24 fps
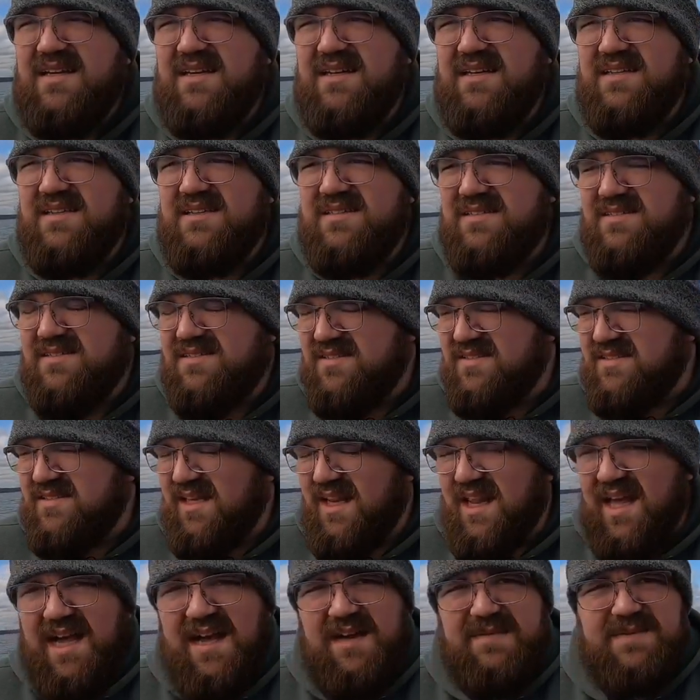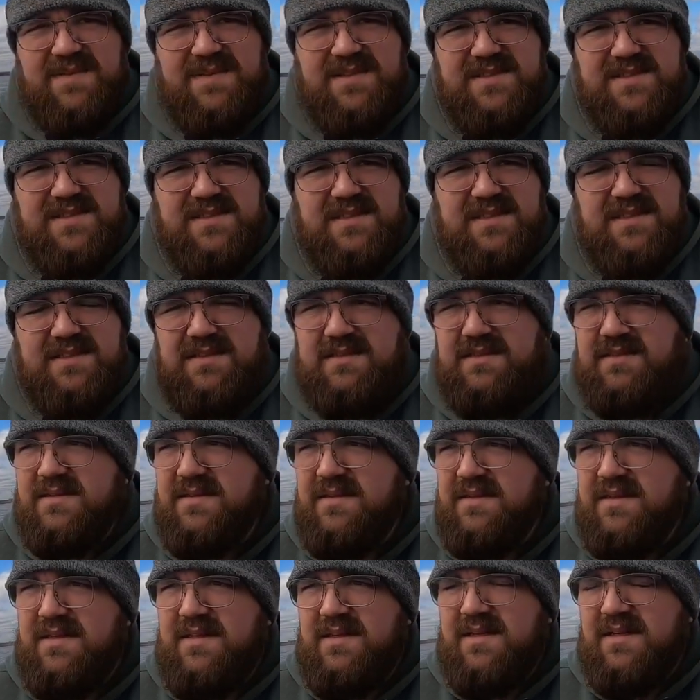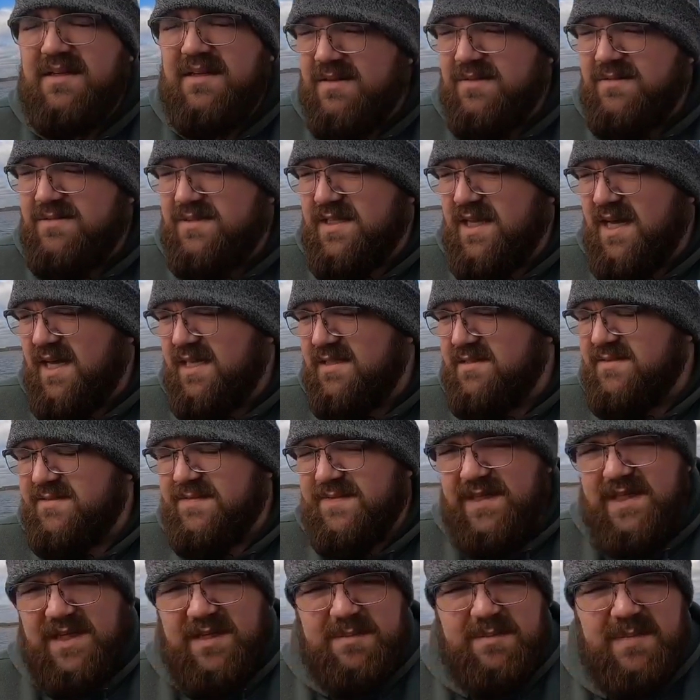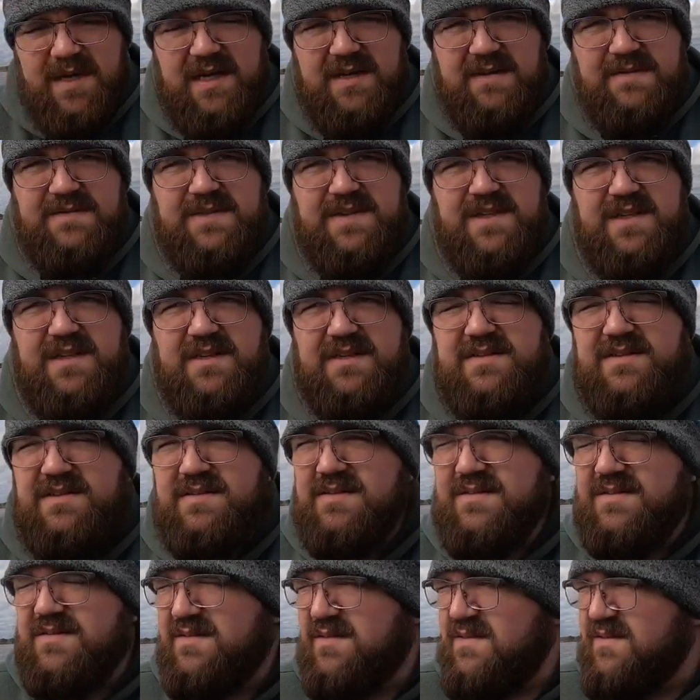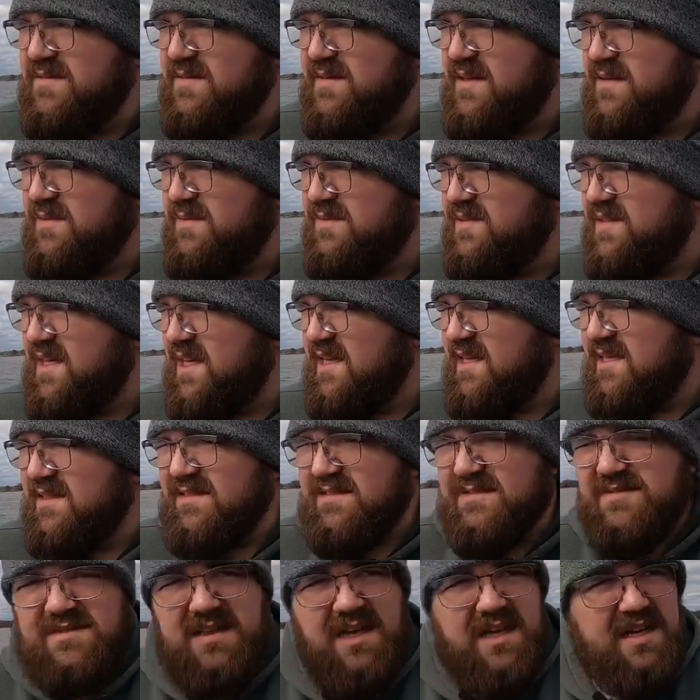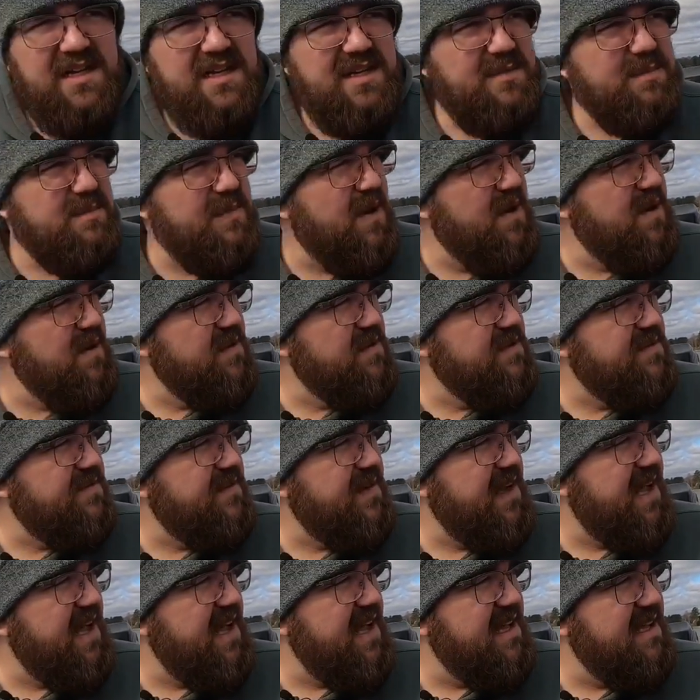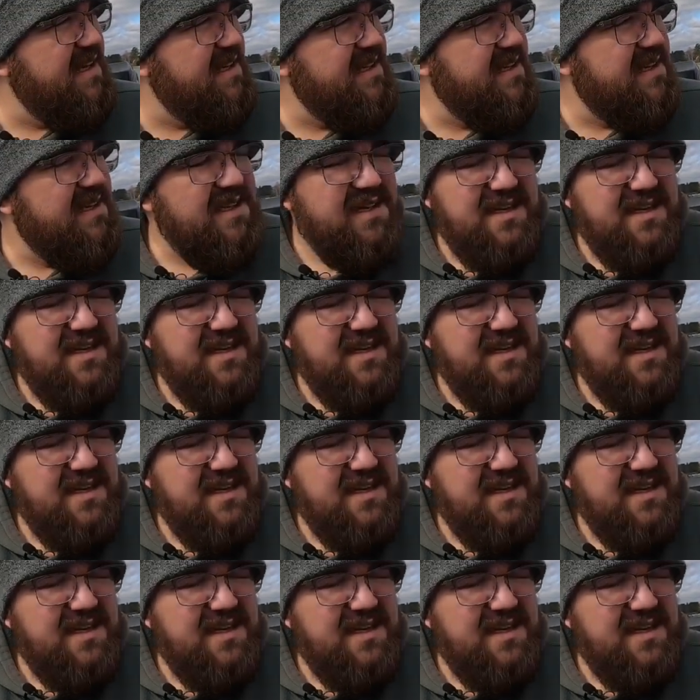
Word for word: Uh, it's just lifeless in here. There's no signs of any bait fish. There's, there's no sign. There's not any birds flying.